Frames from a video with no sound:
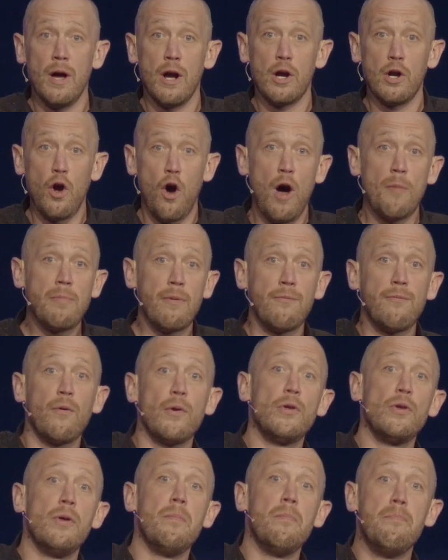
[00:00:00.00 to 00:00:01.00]
gone before
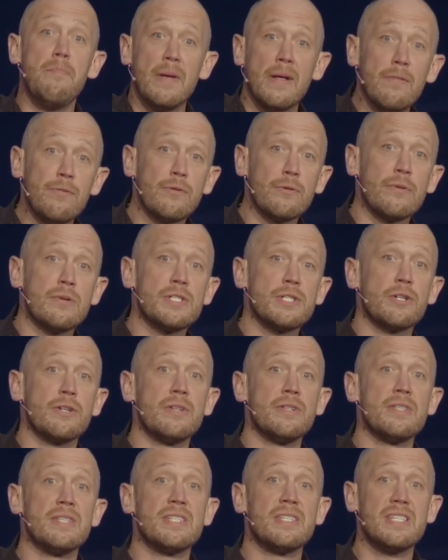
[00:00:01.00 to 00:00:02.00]
you and been through
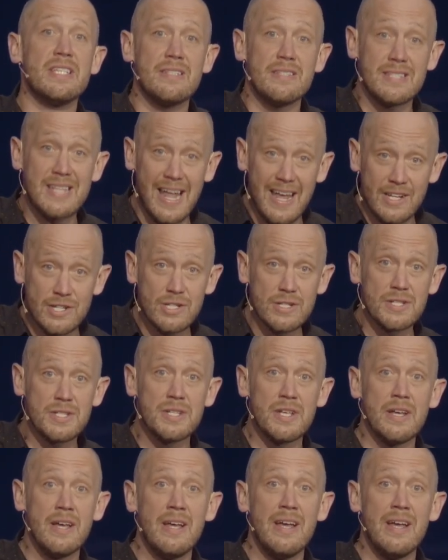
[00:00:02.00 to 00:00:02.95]
certain stages